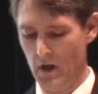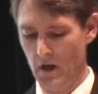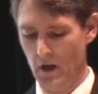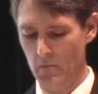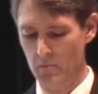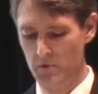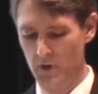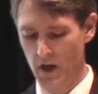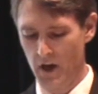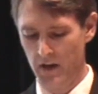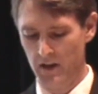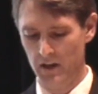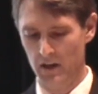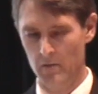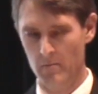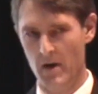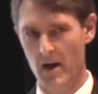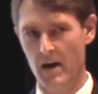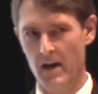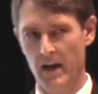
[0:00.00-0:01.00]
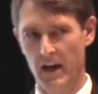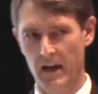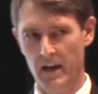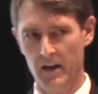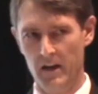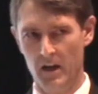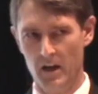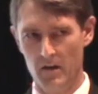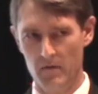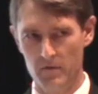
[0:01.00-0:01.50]
I'm talking about
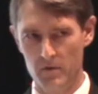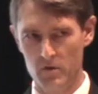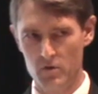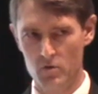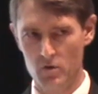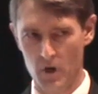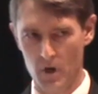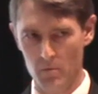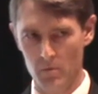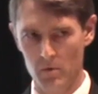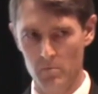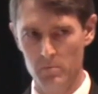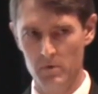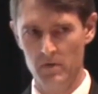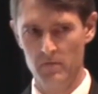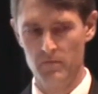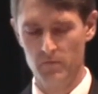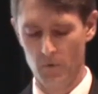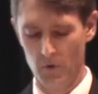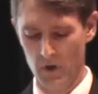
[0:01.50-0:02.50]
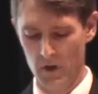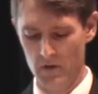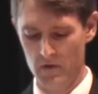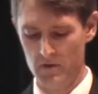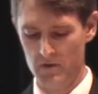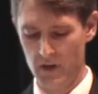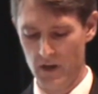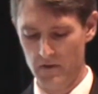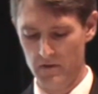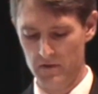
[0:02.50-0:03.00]
heading off the trouble before it
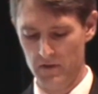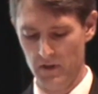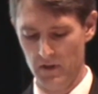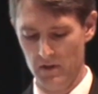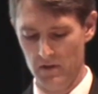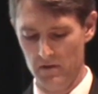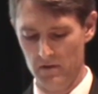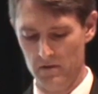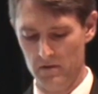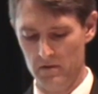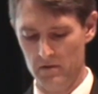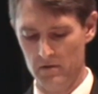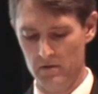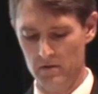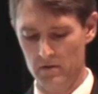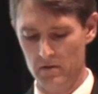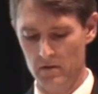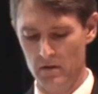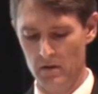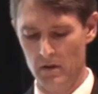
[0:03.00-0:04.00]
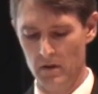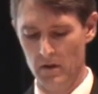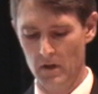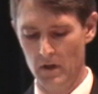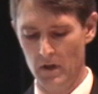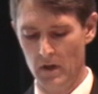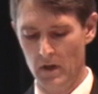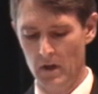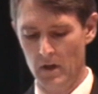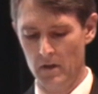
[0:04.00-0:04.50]
sets in.
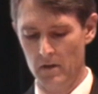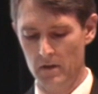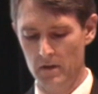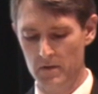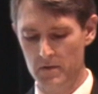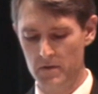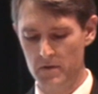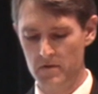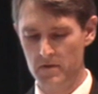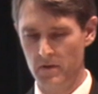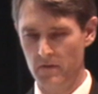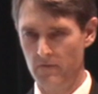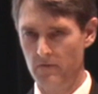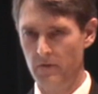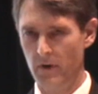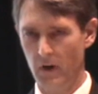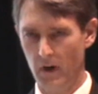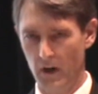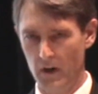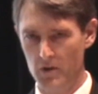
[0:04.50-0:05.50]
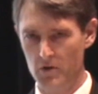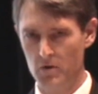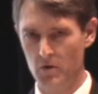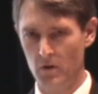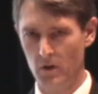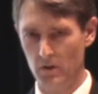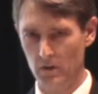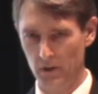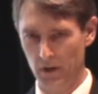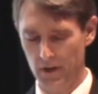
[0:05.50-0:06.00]
This is a very
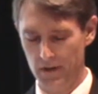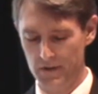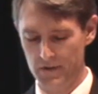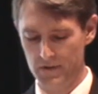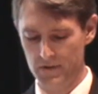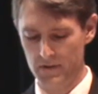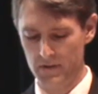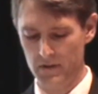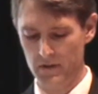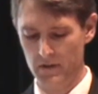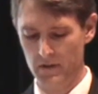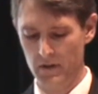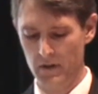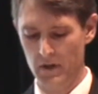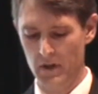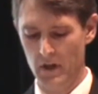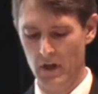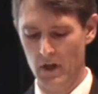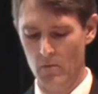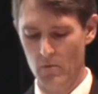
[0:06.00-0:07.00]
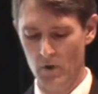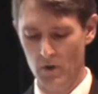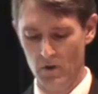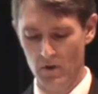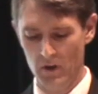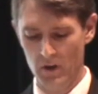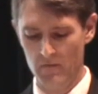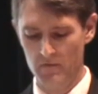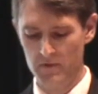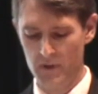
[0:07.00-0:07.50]
short list, and we don't
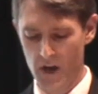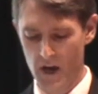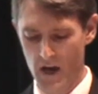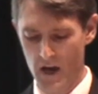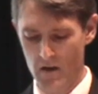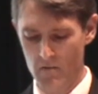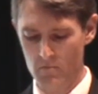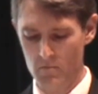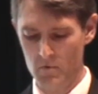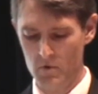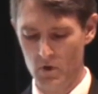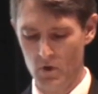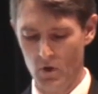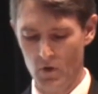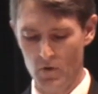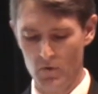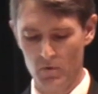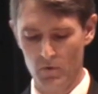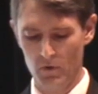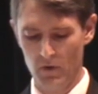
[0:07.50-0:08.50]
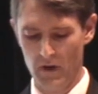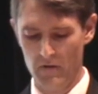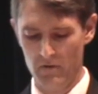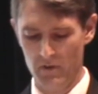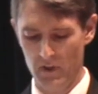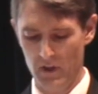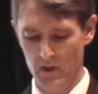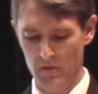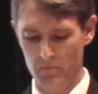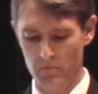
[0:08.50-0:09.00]
have time to go through
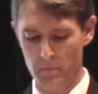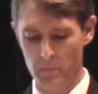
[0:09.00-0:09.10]
everything,